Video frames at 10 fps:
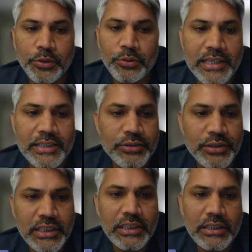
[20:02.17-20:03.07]
So
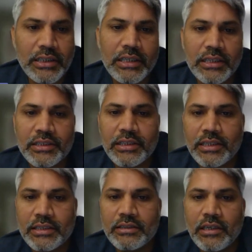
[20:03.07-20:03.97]
as you see
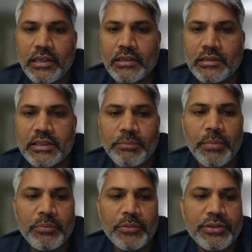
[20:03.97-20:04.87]
in
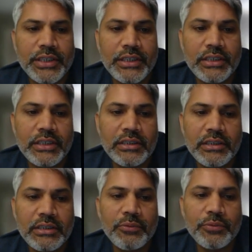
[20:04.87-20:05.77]
step number 3,
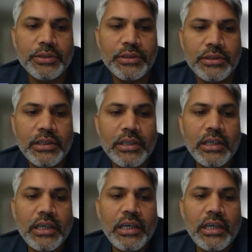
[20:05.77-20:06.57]
Dataverse